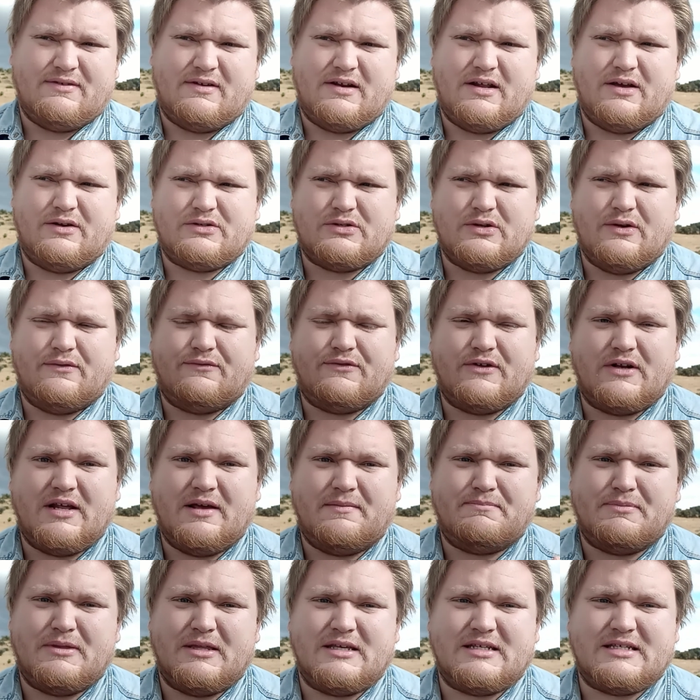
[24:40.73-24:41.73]
So if you did,
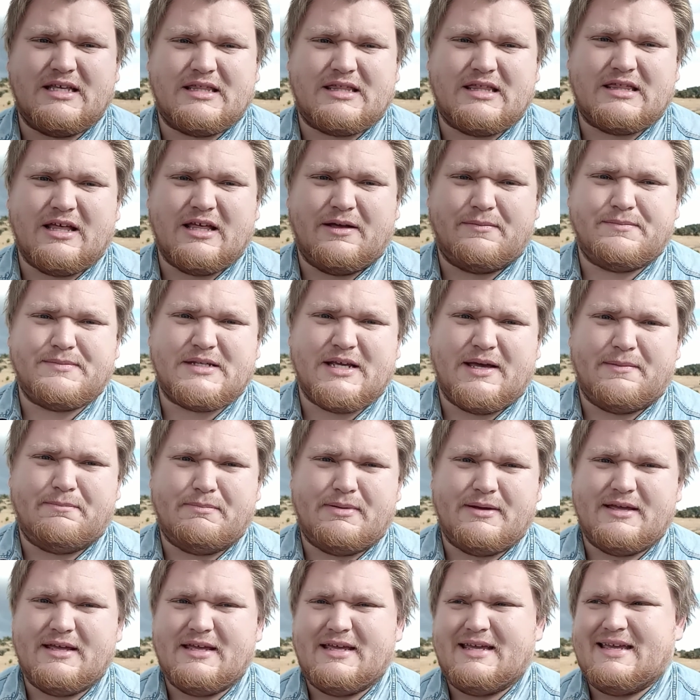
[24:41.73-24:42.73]
please hit the thumbs up
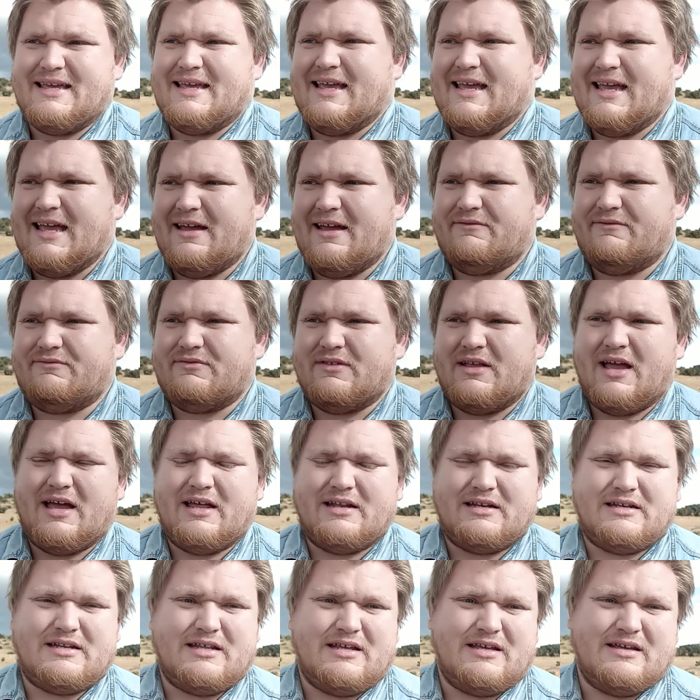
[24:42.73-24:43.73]
if not,
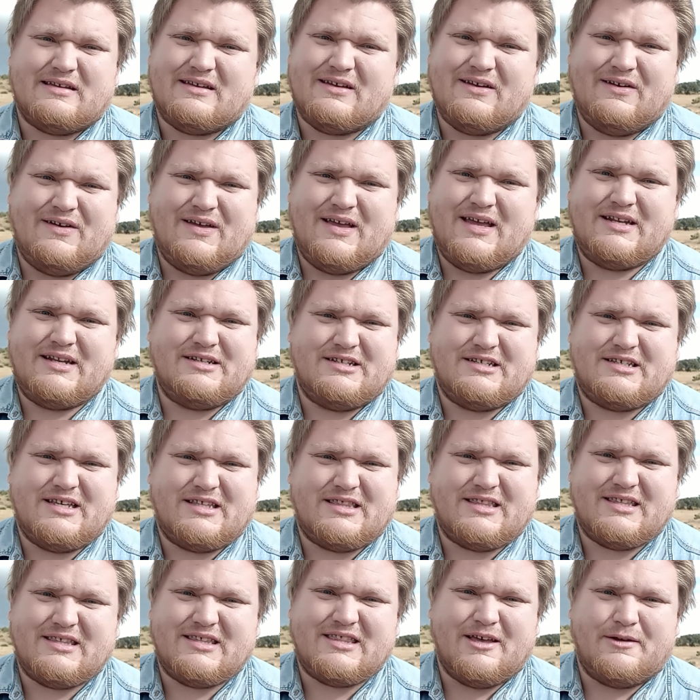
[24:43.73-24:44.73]
go ahead and just hit the
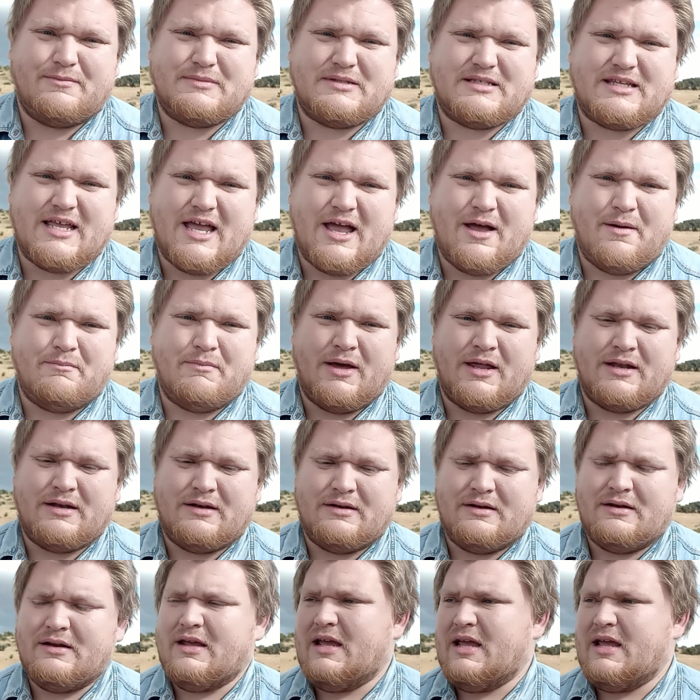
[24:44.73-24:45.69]
thumbs down button.